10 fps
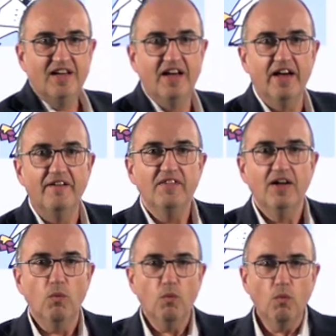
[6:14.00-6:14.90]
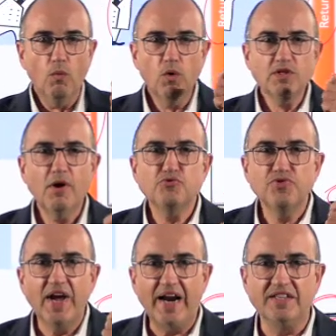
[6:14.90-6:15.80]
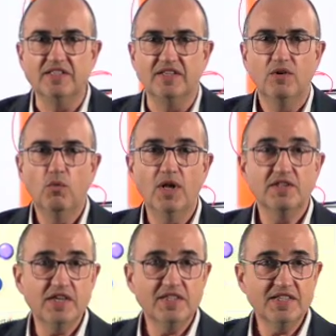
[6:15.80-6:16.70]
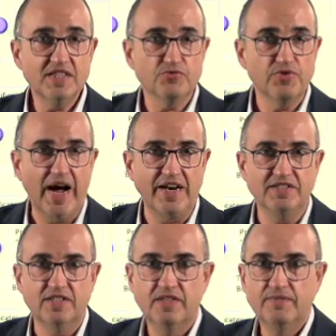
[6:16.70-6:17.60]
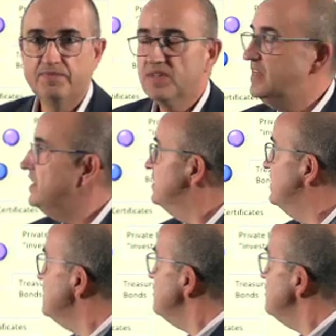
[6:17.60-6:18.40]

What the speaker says: What about reality? Well, this is reality. This